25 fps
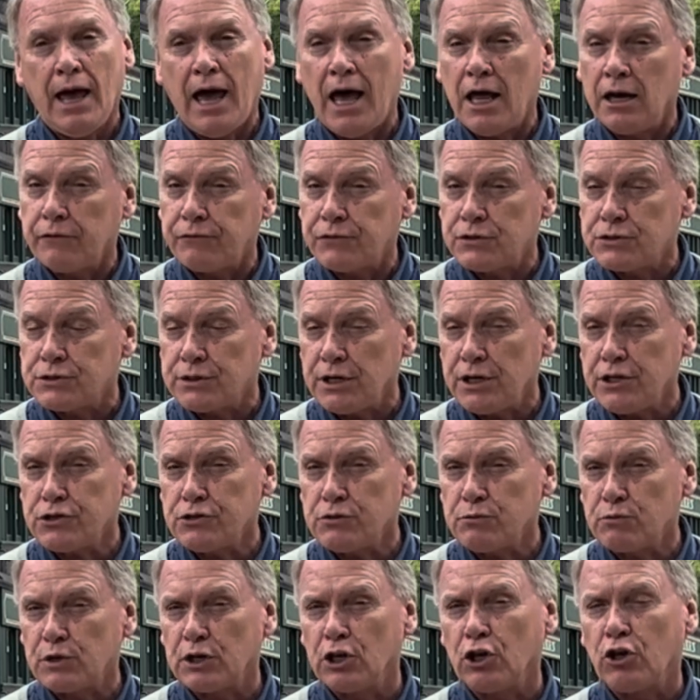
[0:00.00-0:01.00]
And if the
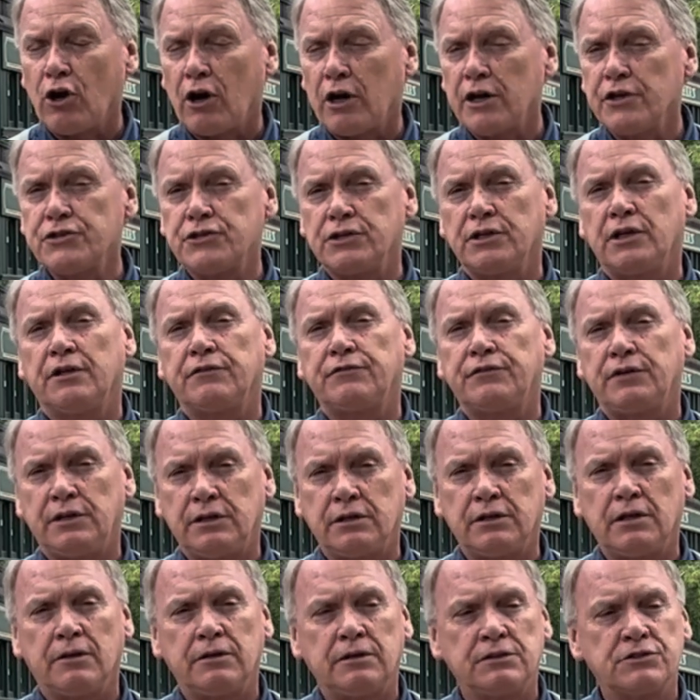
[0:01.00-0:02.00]
station were large enough
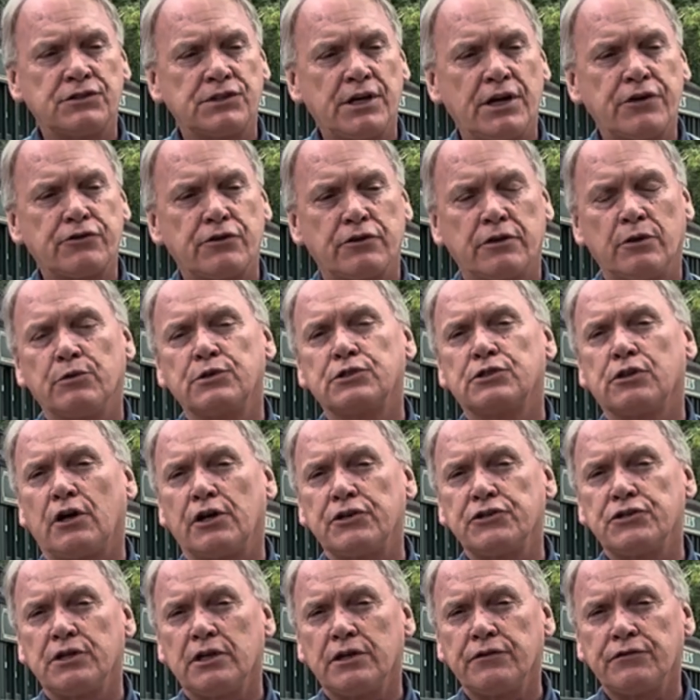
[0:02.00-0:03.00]
and in a center that was
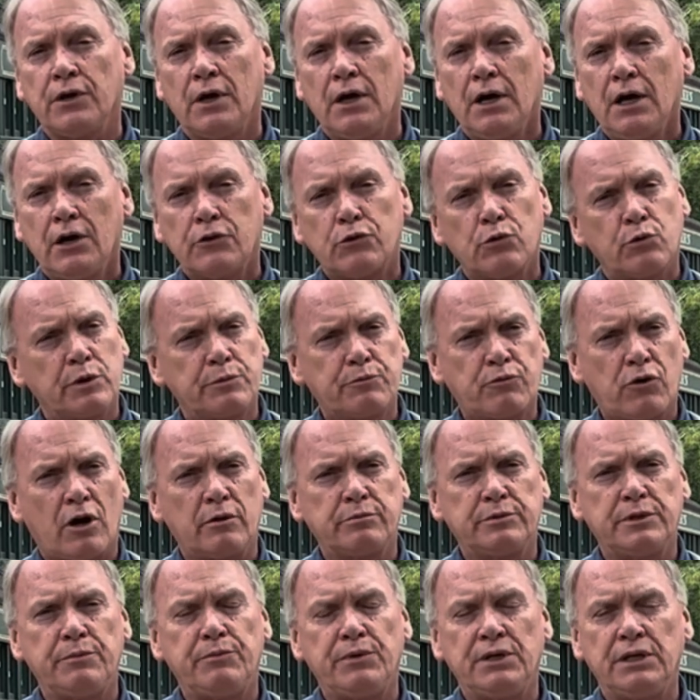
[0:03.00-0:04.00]
large enough, there would
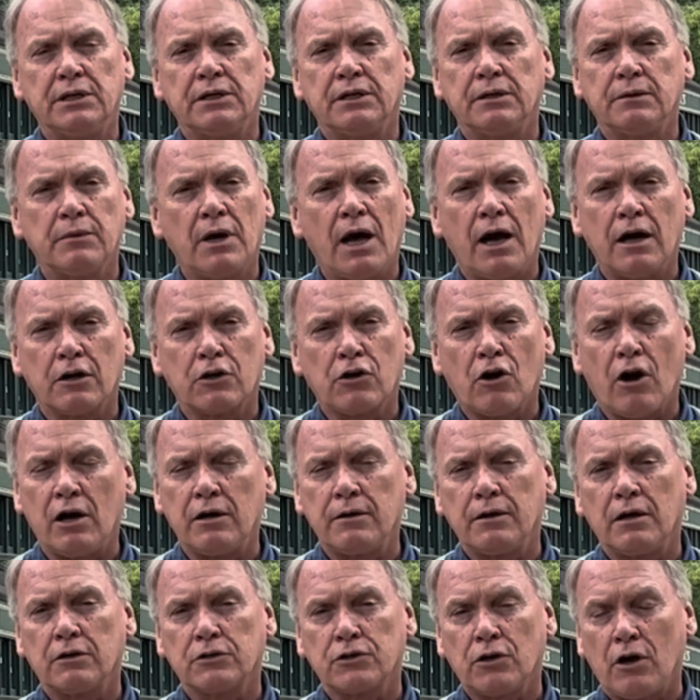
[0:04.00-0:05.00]
probably be a
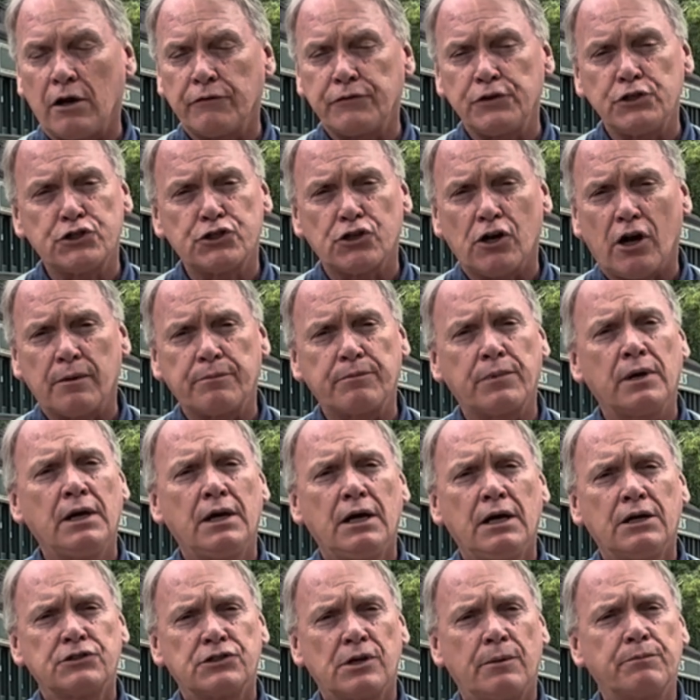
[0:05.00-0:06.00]
coffee shop,
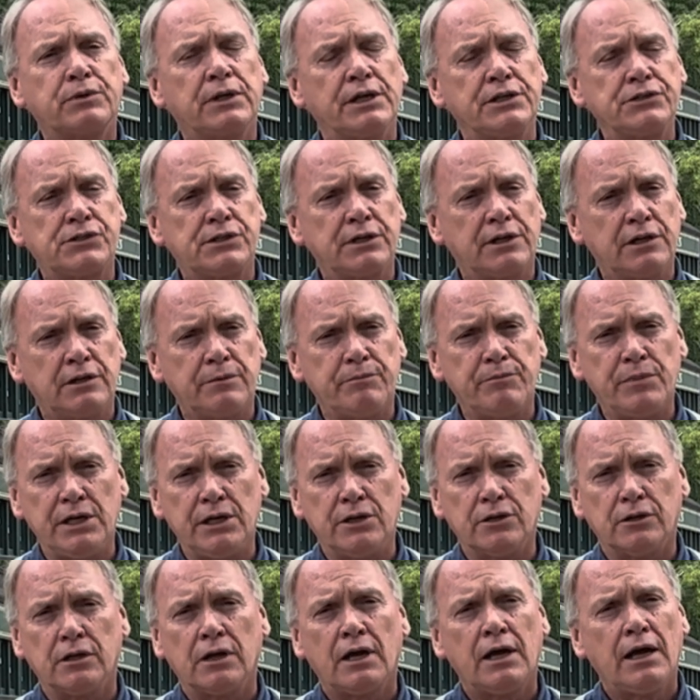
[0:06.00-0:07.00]
someplace to get a
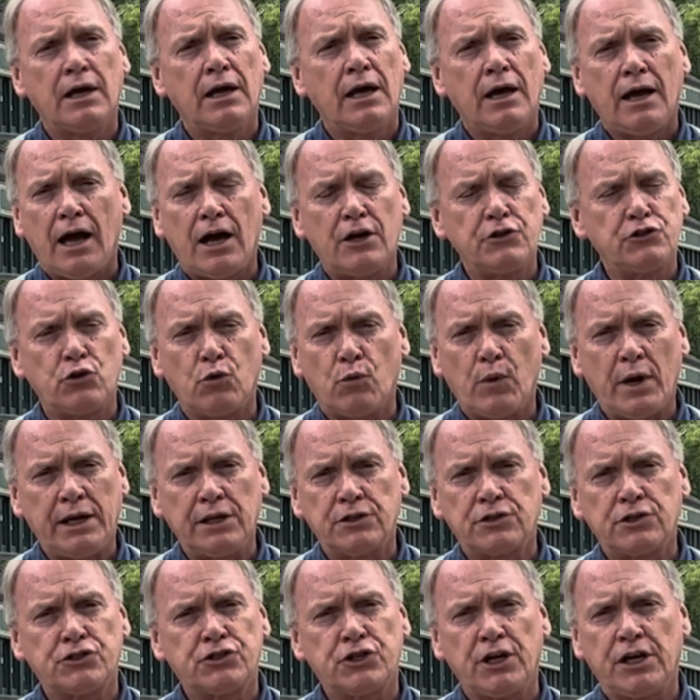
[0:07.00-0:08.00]
meal as you
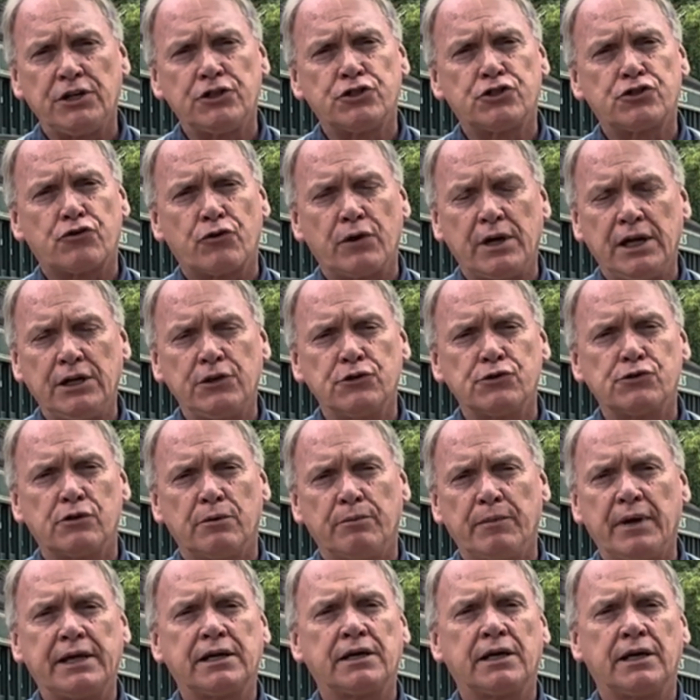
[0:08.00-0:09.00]
waited to change trains or make